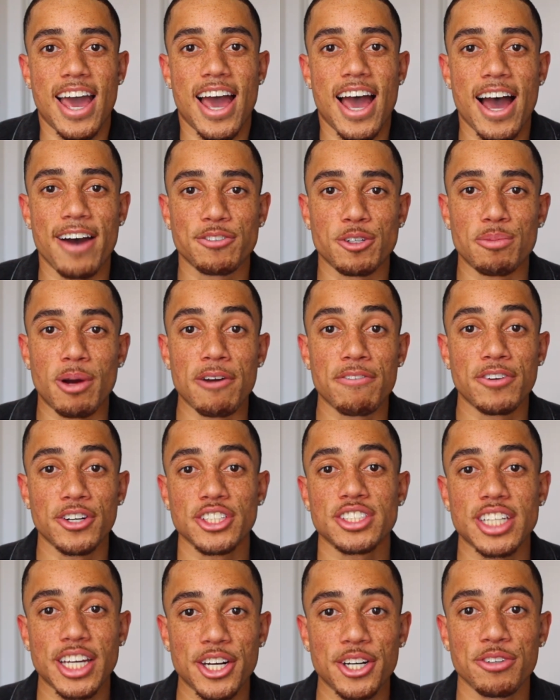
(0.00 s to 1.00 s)
After my
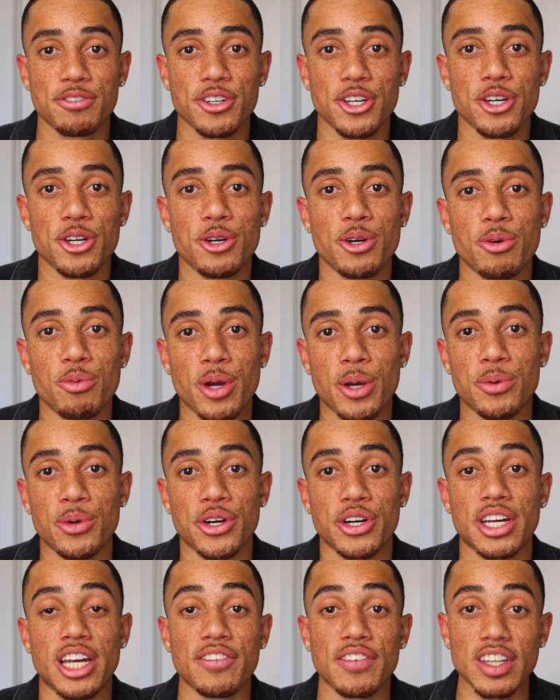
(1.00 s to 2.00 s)
first interview, we
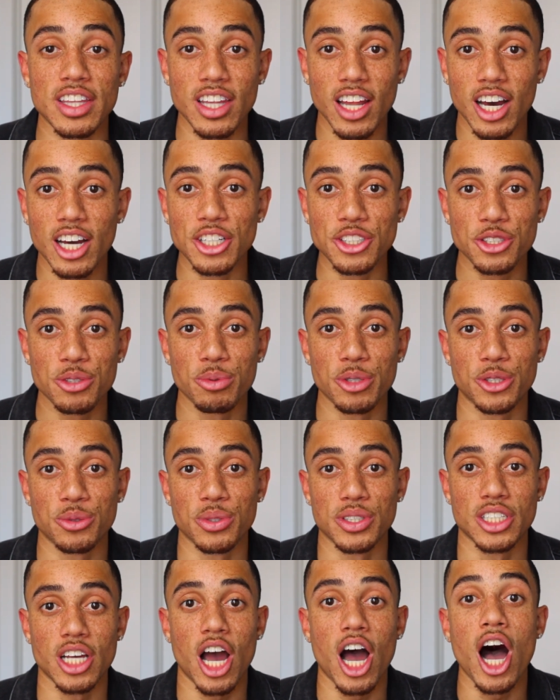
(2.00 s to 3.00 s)
were given lunch, which
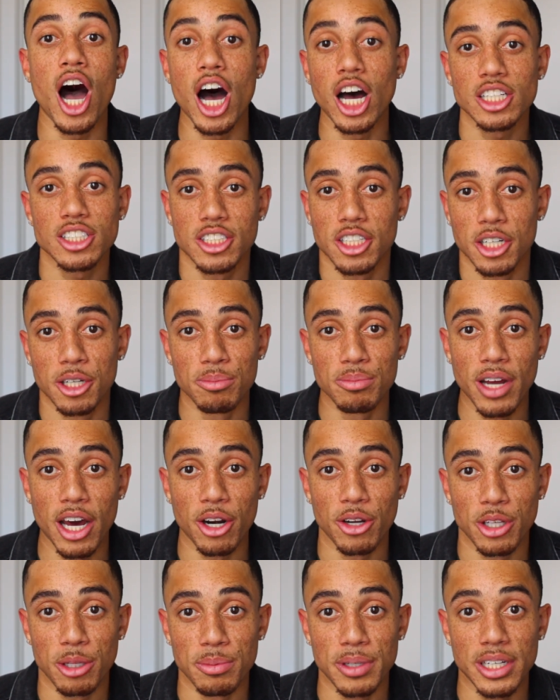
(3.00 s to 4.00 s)
was awesome, not only